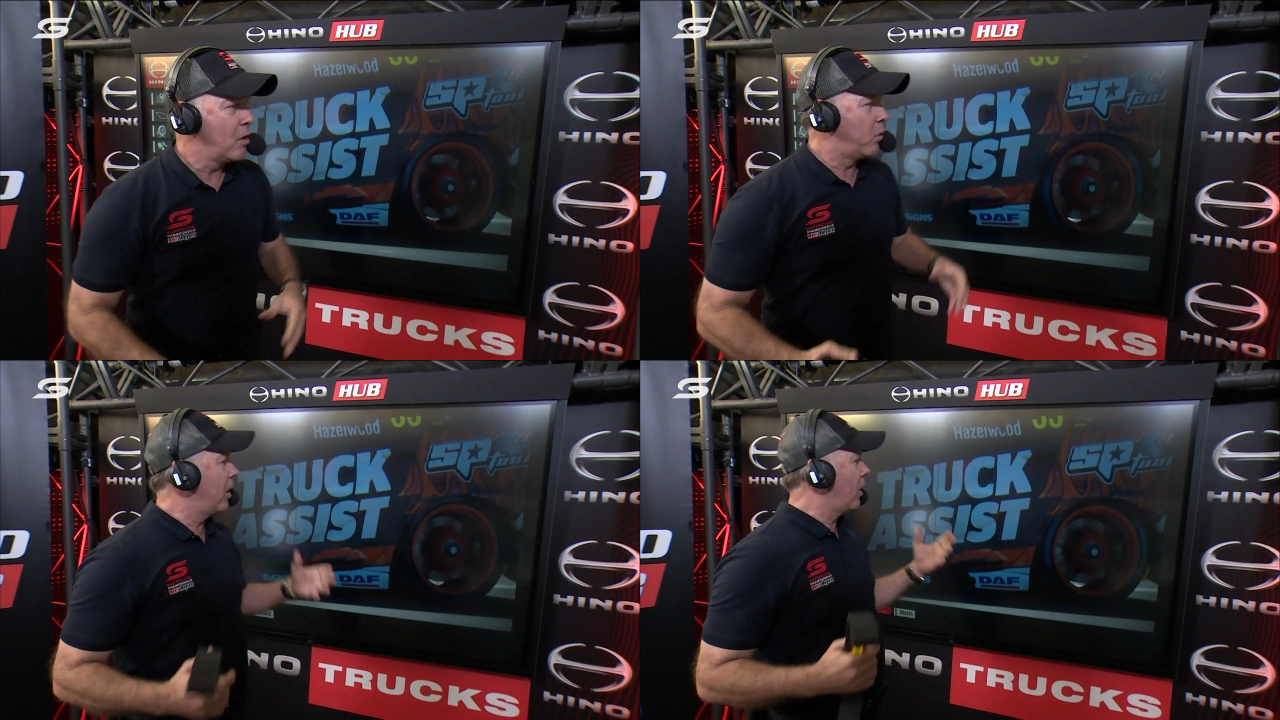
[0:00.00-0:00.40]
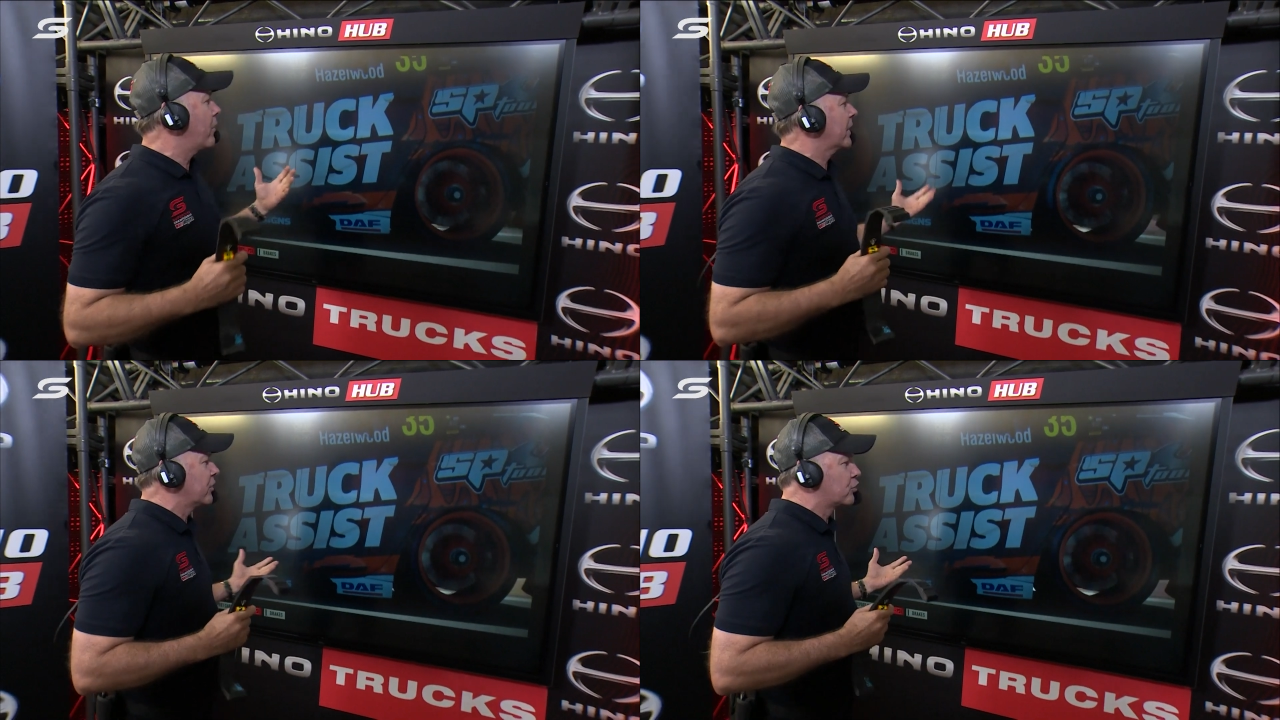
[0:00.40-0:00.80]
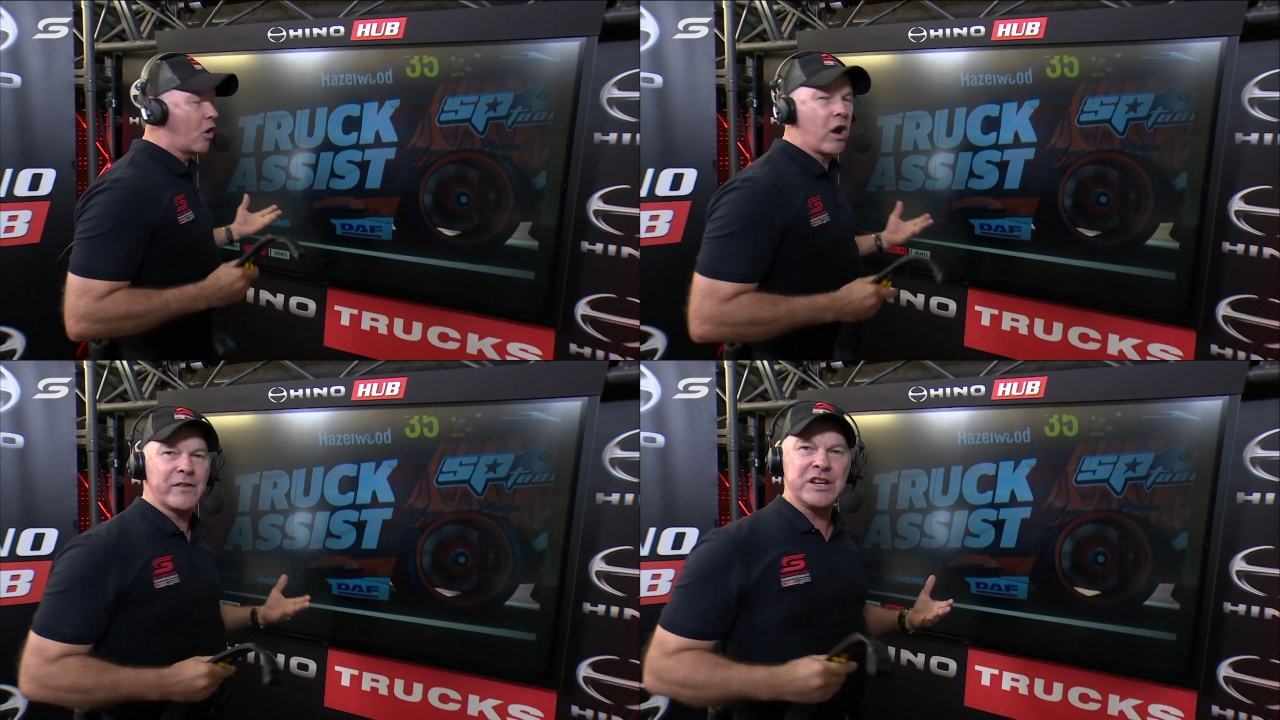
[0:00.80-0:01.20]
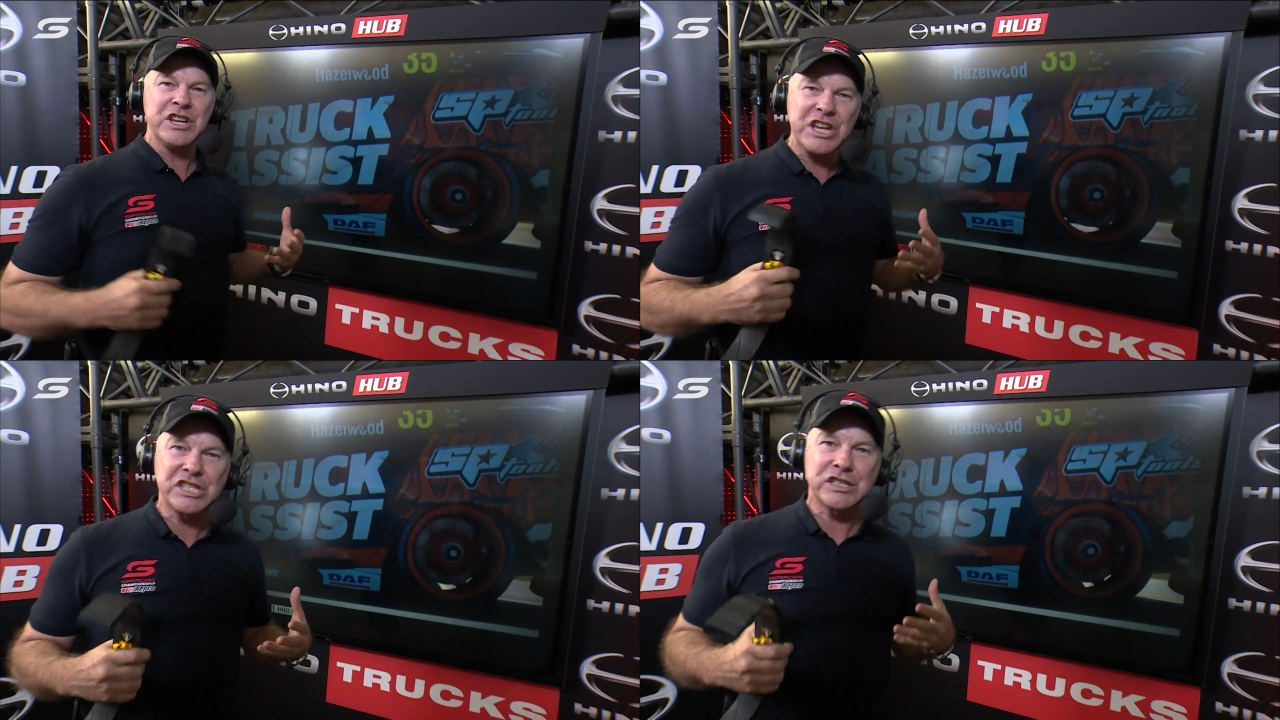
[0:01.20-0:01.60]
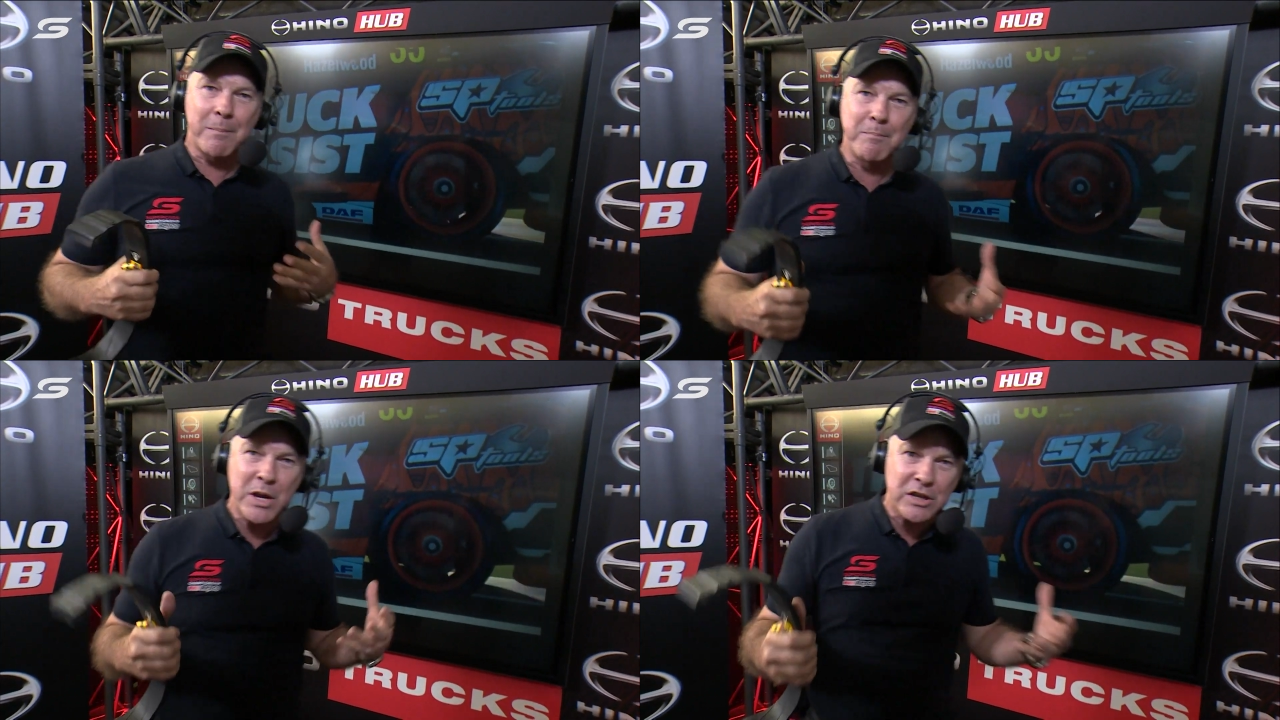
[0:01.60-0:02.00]
Well, I reckon the driver needs to
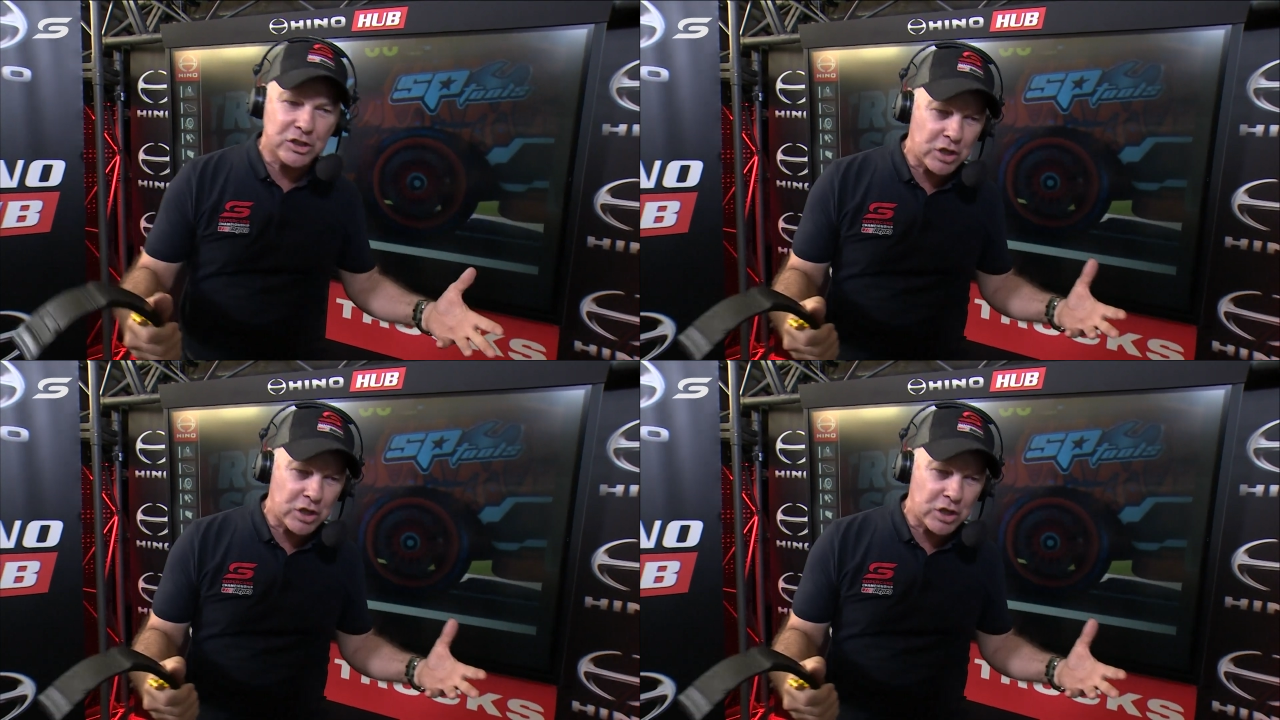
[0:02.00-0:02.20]
be the